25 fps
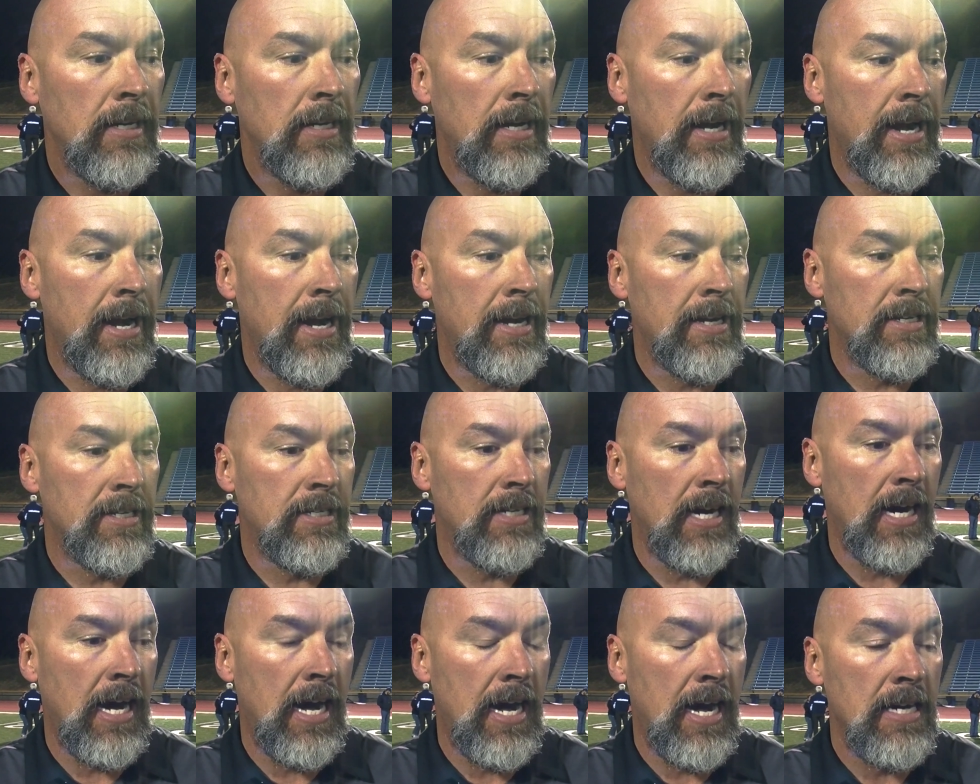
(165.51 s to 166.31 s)
And
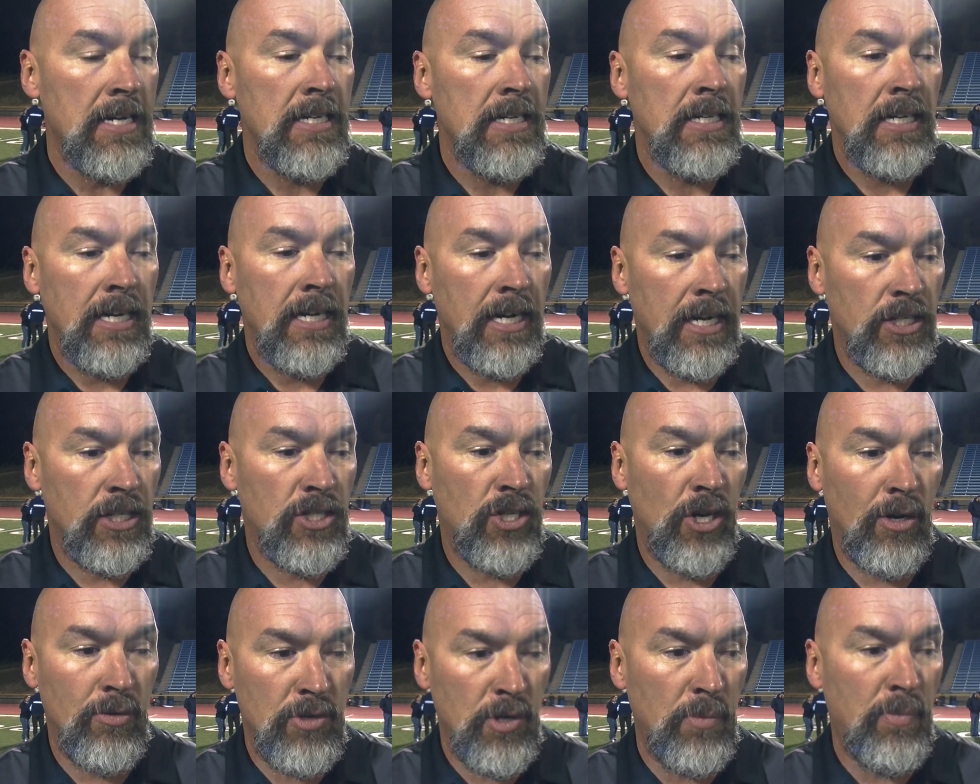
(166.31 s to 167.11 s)
uh, in
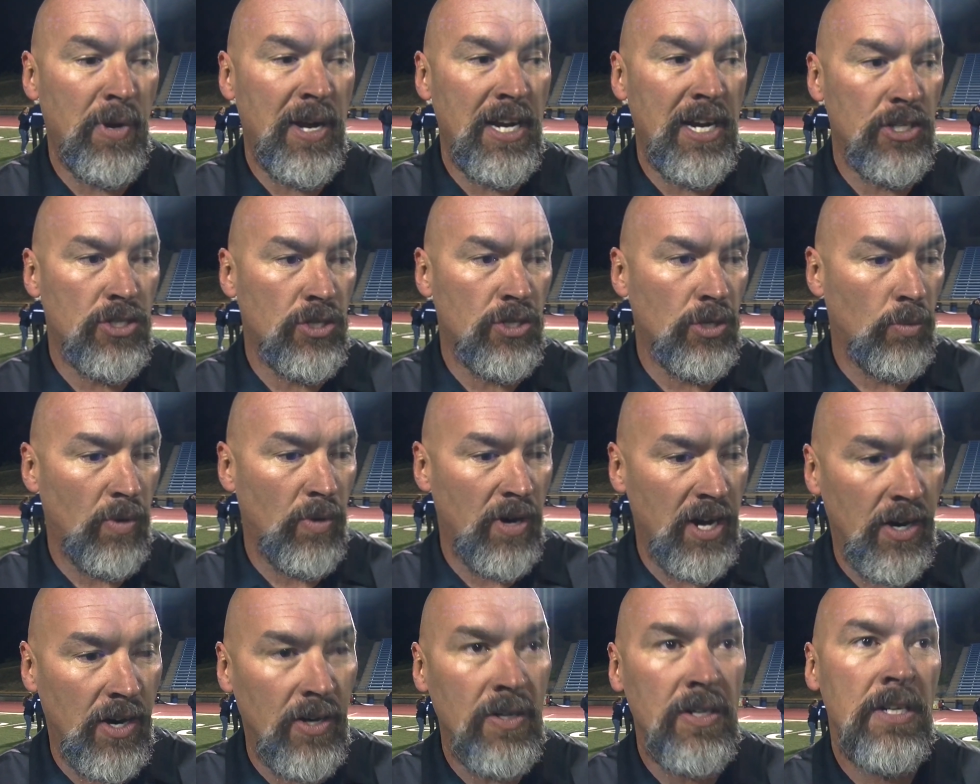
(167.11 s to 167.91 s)
terms of being
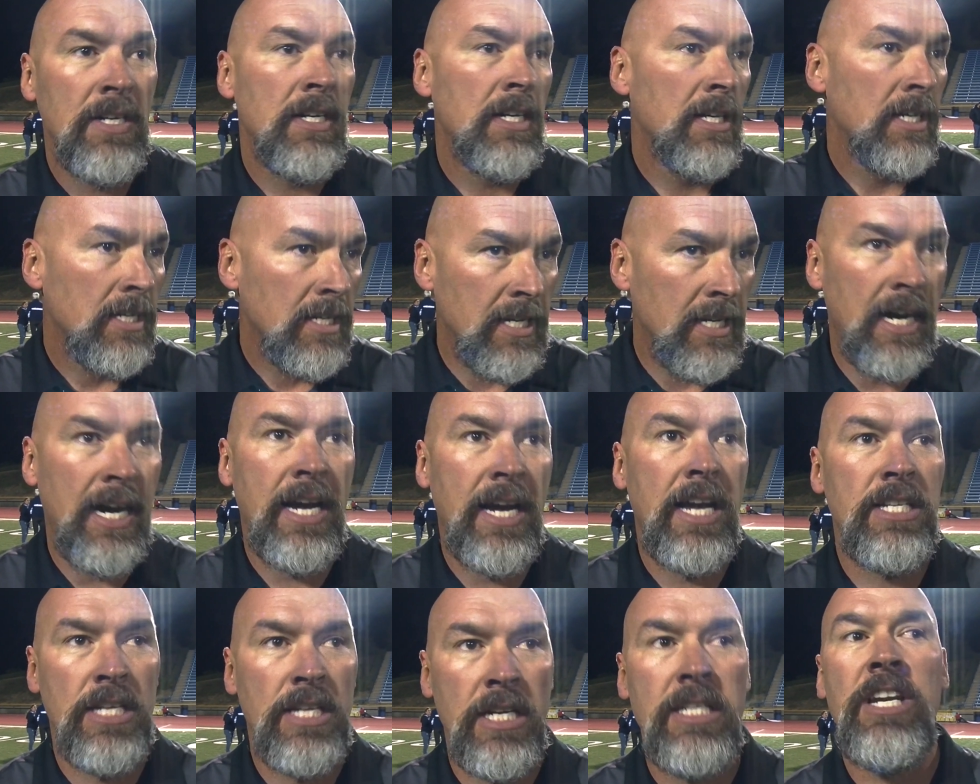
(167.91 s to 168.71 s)
surreal, yeah,
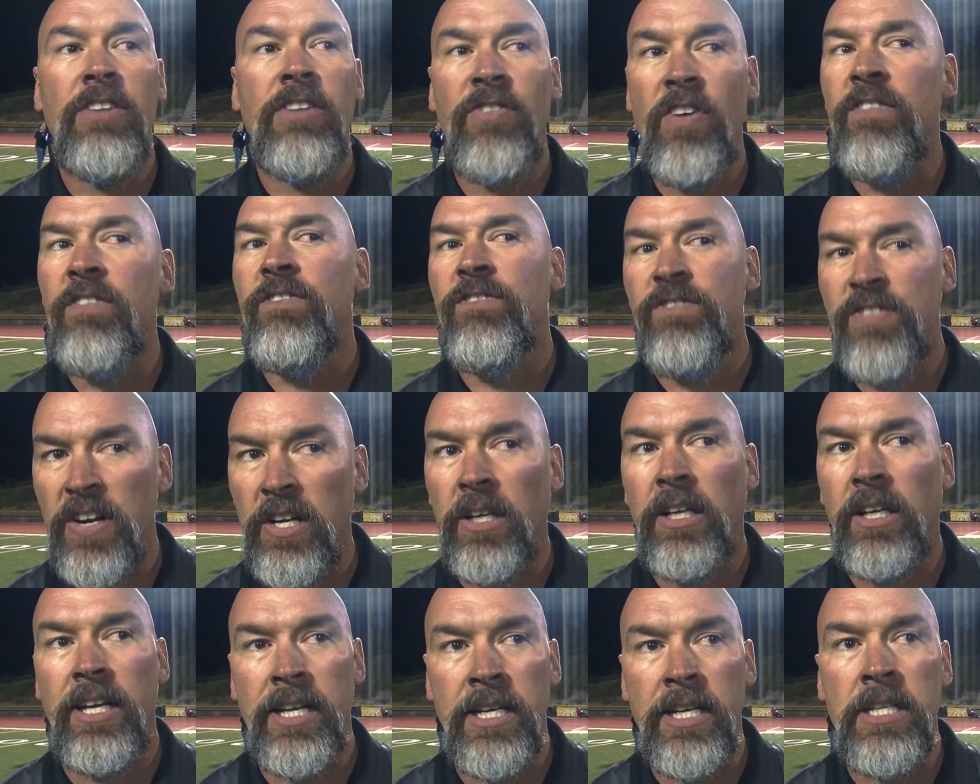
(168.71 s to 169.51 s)
it's a different
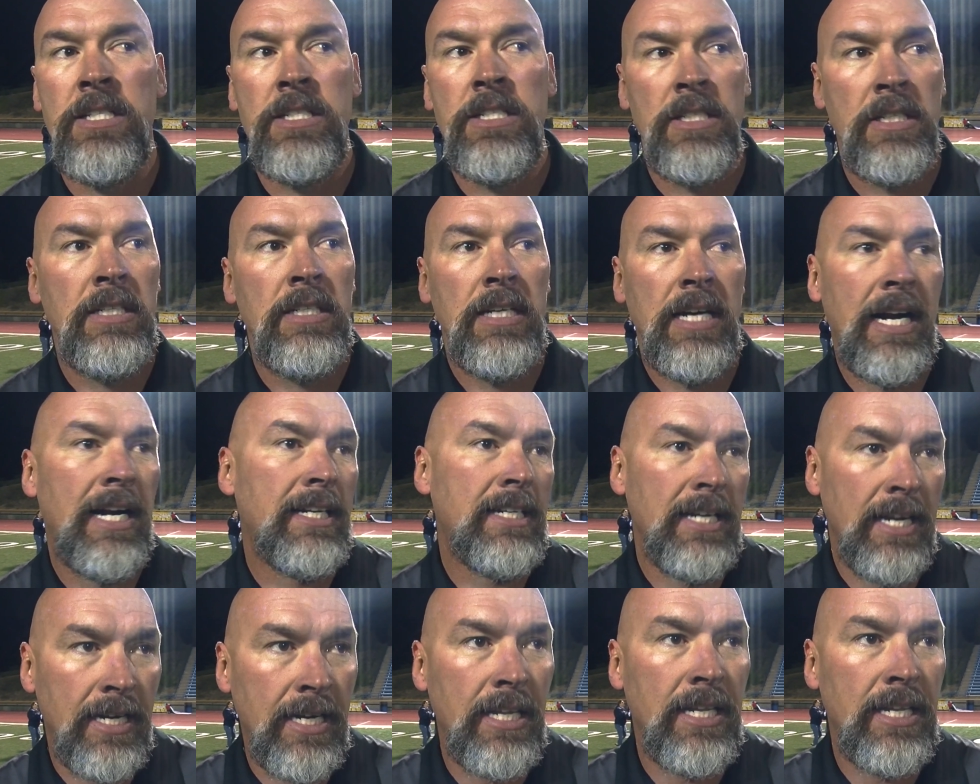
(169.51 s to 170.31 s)
feeling at
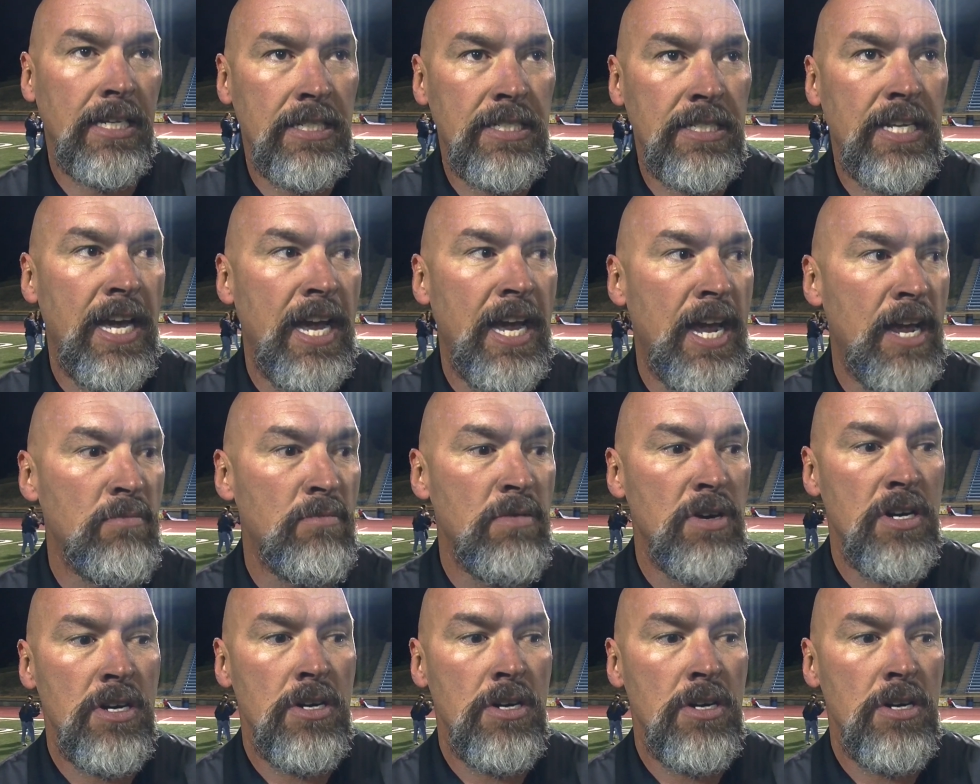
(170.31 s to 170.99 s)
the end of this game.